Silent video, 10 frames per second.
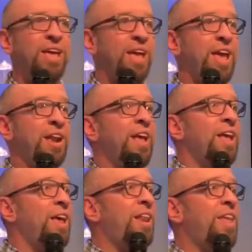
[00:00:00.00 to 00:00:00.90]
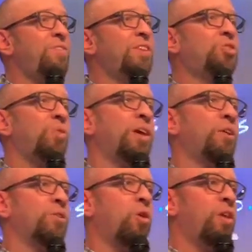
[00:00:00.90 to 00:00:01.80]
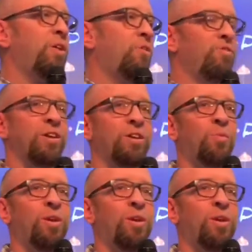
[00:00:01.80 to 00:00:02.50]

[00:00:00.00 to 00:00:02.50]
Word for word: And it even trickled over into